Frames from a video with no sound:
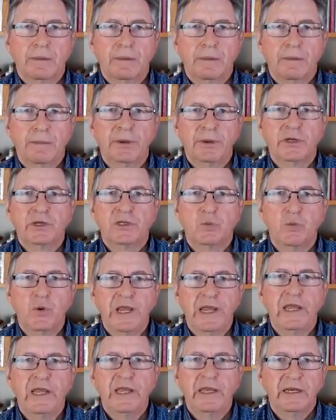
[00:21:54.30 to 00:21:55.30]
Because
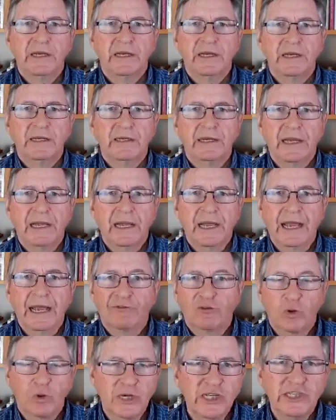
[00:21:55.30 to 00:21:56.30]
we
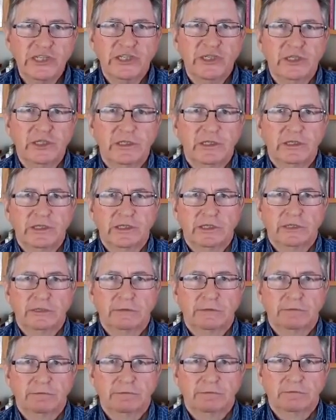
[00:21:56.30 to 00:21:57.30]
have questions,
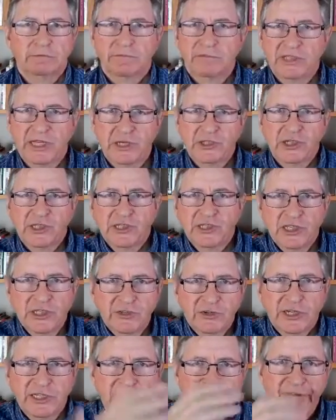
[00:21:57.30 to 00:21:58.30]
such as the
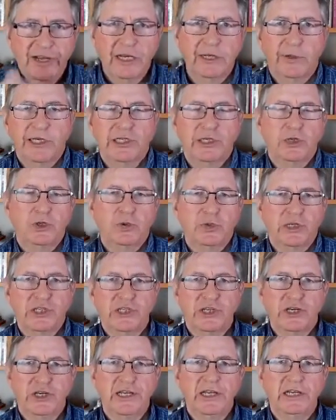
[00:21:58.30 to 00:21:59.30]
stress evaluation
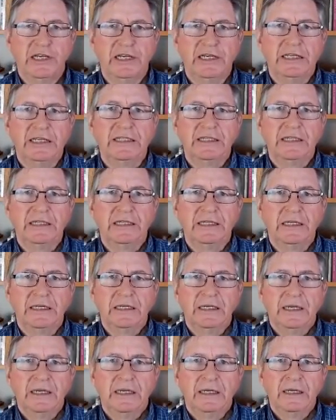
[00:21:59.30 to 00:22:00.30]
questionnaire,
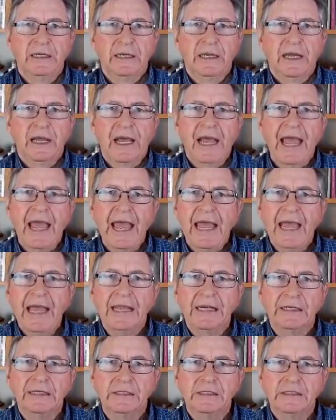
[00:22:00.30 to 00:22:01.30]

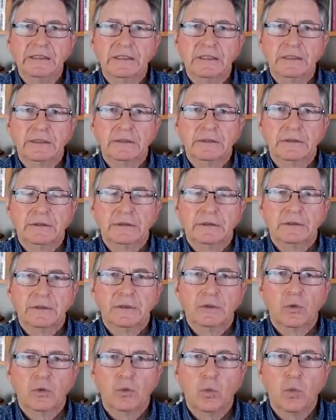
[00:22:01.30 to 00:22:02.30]
and
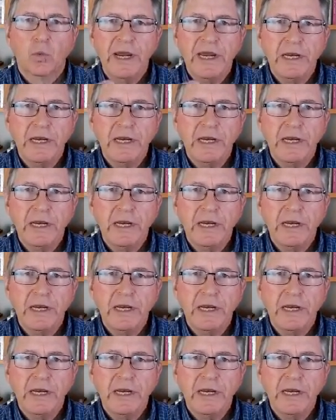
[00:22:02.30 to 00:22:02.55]
we